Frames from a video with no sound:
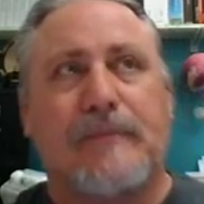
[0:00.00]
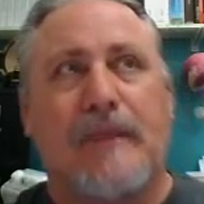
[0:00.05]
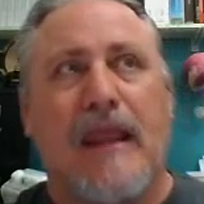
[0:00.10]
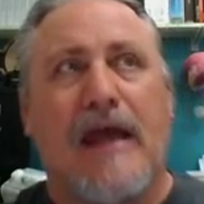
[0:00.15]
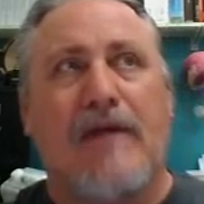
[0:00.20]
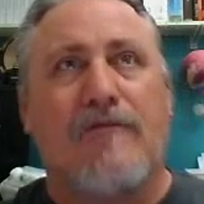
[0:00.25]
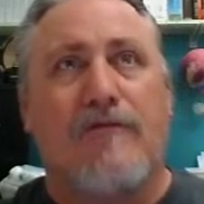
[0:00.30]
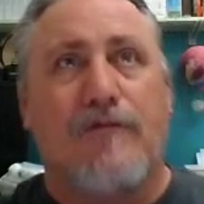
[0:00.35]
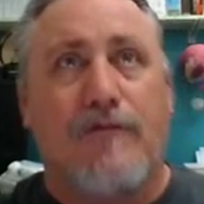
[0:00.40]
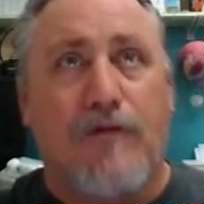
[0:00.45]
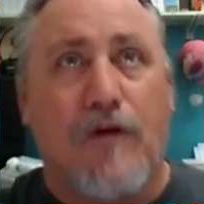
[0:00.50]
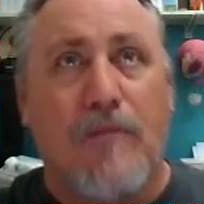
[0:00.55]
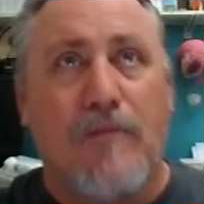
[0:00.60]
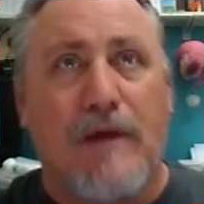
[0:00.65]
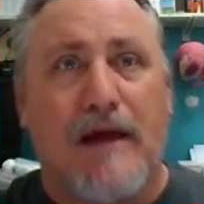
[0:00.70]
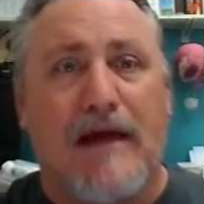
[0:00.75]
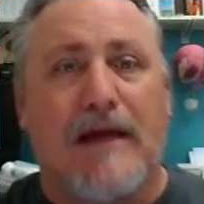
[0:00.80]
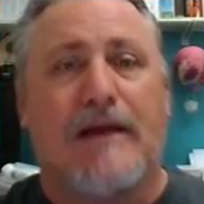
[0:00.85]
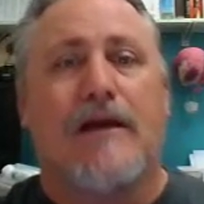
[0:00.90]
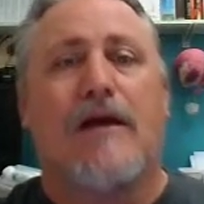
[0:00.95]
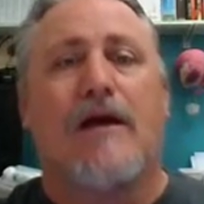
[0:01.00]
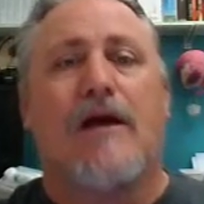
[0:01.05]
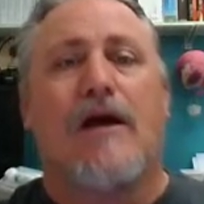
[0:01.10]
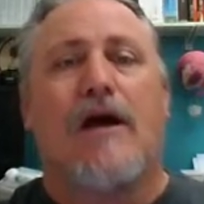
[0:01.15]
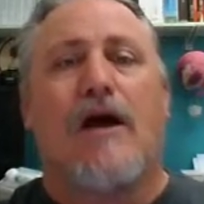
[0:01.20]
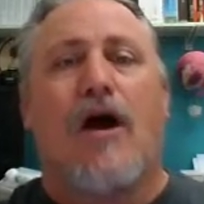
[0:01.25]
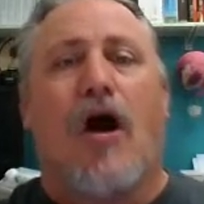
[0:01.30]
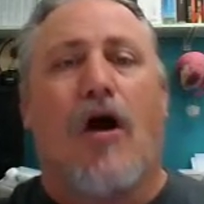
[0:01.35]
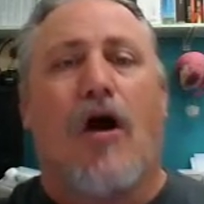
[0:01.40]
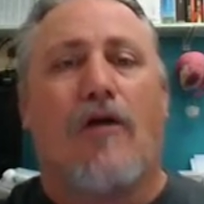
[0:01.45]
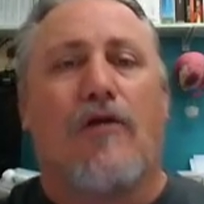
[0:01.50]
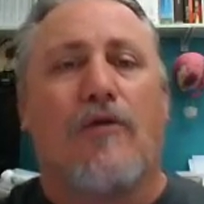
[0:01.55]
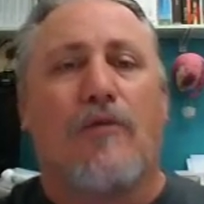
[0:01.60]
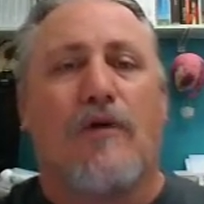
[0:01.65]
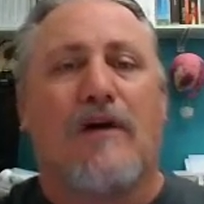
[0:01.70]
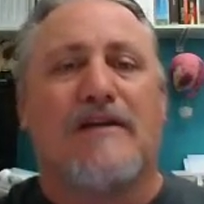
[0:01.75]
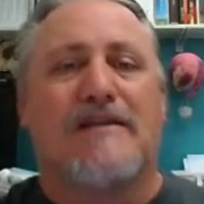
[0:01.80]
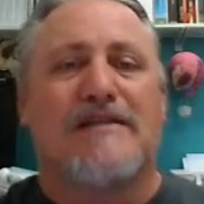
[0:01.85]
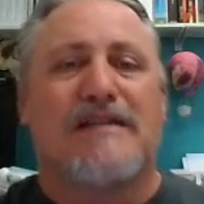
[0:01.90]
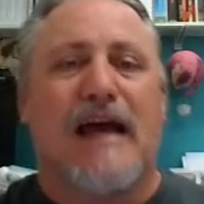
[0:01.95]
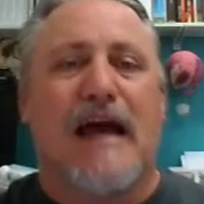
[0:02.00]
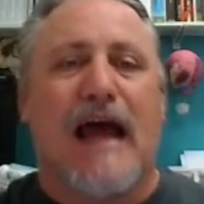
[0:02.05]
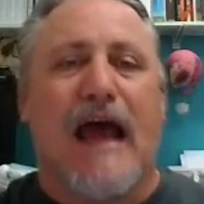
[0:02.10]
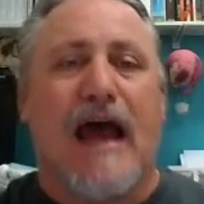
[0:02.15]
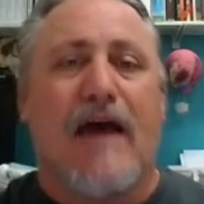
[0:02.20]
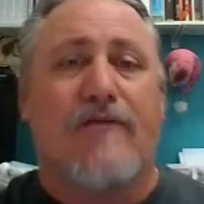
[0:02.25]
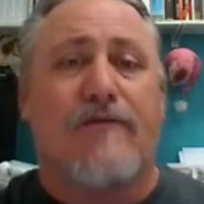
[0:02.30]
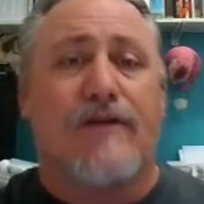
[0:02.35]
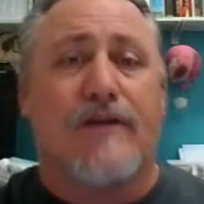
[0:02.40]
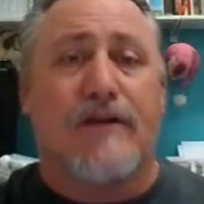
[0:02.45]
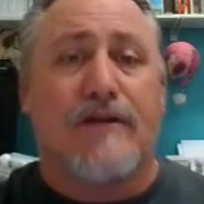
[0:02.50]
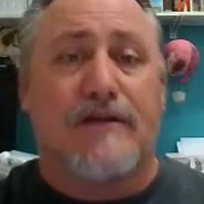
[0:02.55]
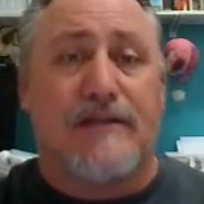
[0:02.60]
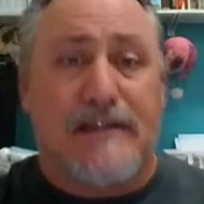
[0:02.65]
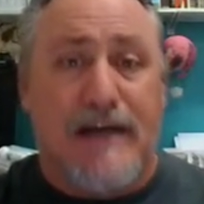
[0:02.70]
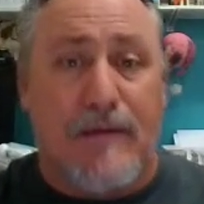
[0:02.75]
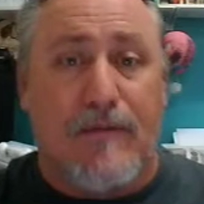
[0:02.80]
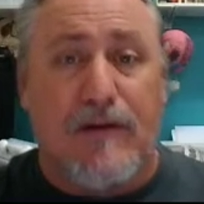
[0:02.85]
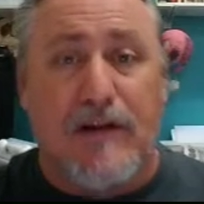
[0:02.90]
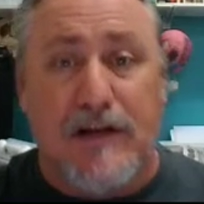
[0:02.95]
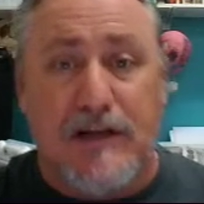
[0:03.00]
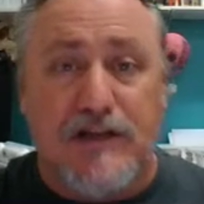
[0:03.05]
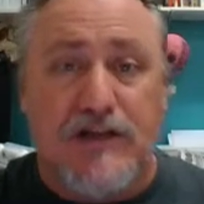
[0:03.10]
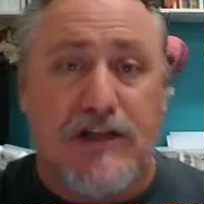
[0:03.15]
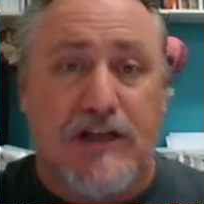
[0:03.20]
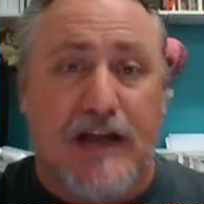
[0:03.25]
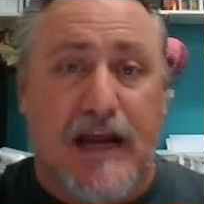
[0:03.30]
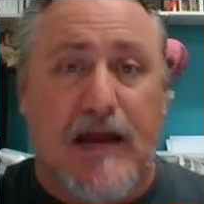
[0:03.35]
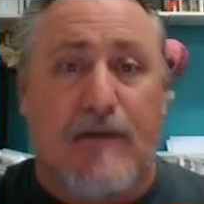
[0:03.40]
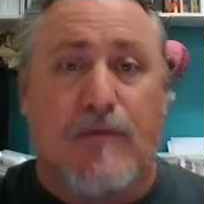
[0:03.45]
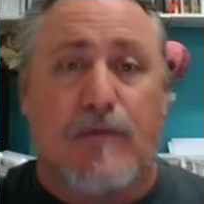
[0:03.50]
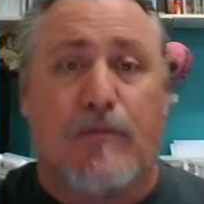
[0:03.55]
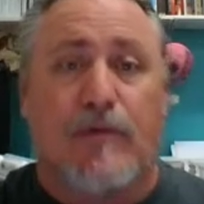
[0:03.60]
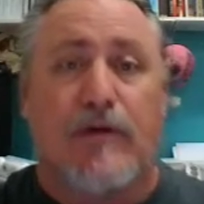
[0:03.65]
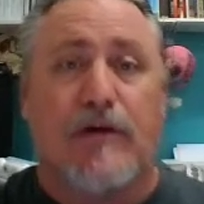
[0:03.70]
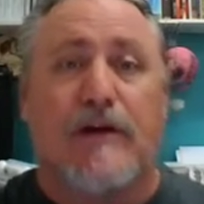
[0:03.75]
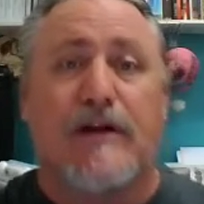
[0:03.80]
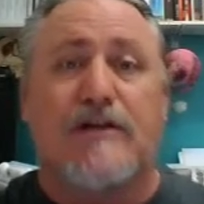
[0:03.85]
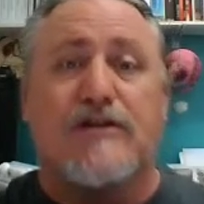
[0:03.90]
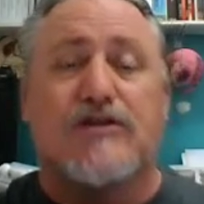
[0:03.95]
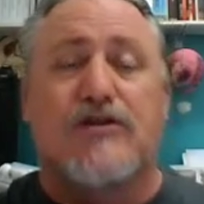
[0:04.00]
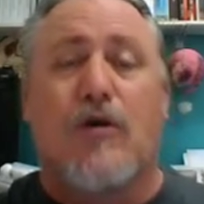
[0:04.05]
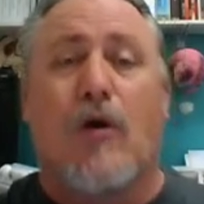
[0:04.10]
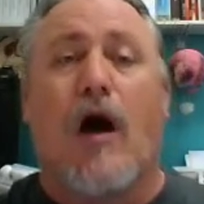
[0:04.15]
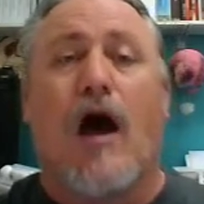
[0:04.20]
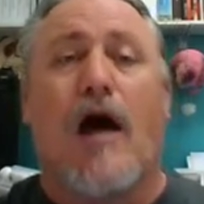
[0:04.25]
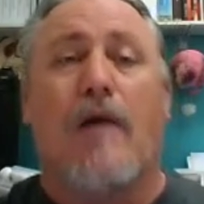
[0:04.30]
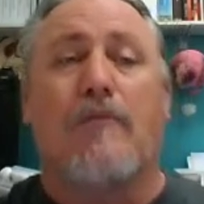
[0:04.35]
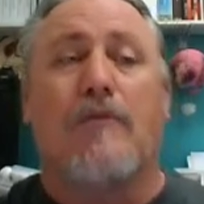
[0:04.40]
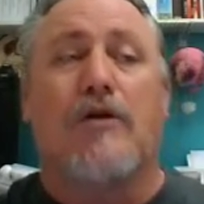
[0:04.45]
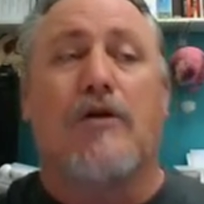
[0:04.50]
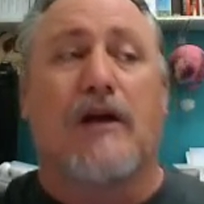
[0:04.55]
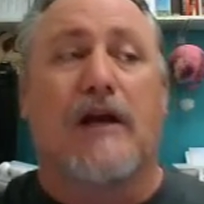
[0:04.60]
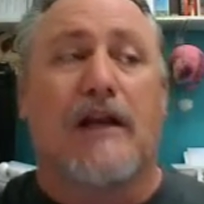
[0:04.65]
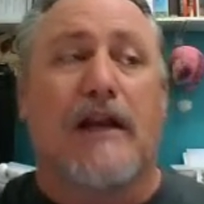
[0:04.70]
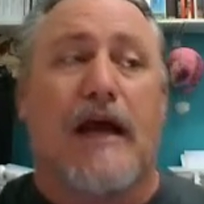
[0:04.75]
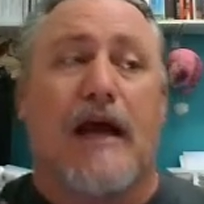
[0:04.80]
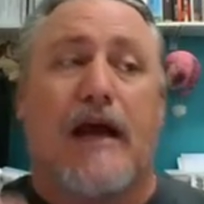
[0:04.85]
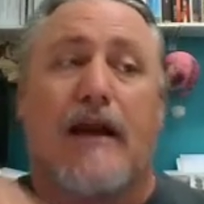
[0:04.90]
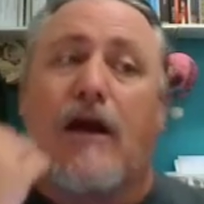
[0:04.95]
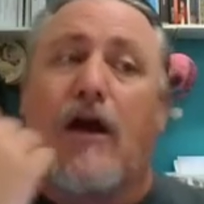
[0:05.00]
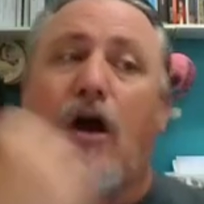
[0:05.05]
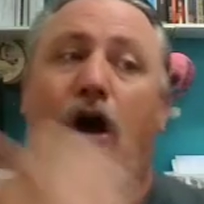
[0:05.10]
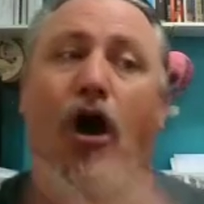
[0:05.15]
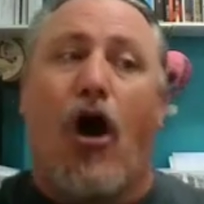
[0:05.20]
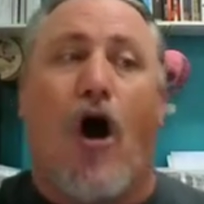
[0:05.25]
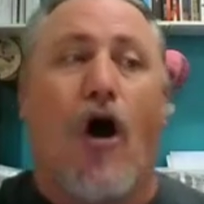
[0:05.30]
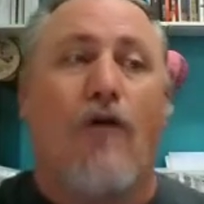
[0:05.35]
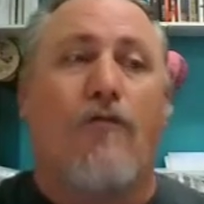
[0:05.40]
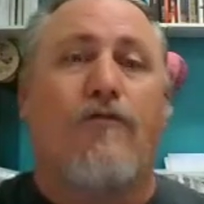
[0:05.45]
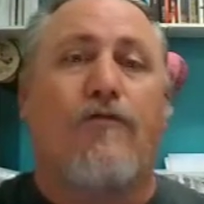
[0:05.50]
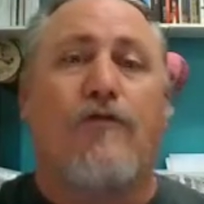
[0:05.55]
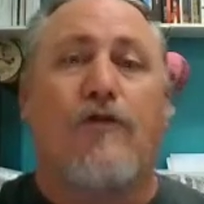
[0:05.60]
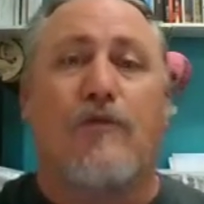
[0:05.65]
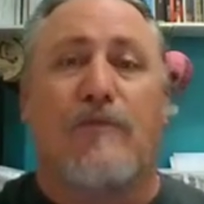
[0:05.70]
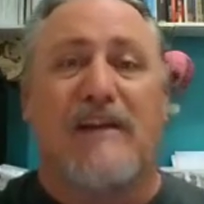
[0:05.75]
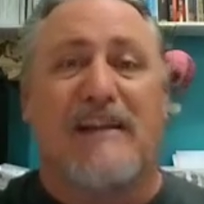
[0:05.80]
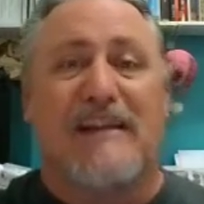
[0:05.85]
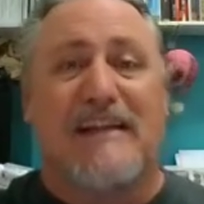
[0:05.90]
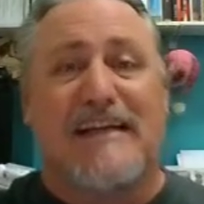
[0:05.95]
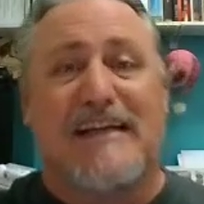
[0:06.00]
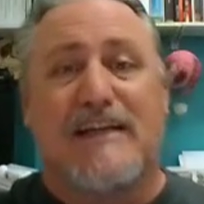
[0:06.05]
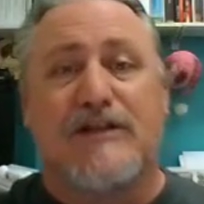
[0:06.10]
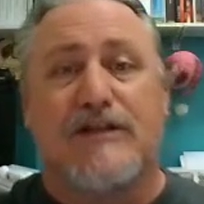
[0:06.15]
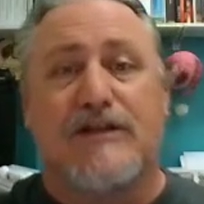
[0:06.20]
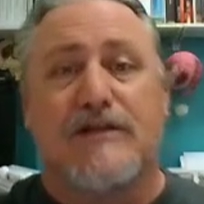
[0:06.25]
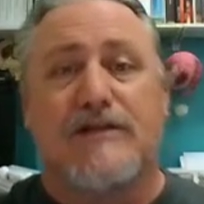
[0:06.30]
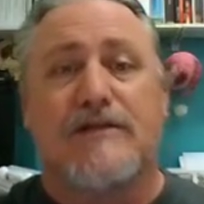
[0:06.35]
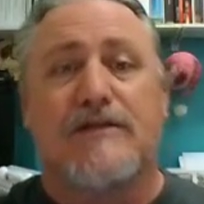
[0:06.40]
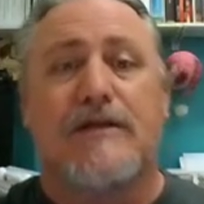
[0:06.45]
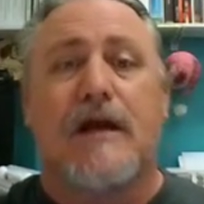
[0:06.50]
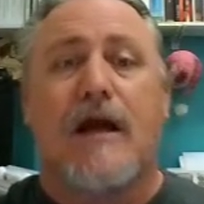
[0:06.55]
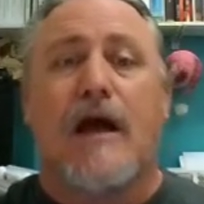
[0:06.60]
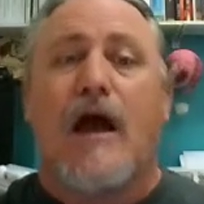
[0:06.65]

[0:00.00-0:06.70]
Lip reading: and Footmen are the ones that have the demolition capability. So I'm looking at all Footman Legions,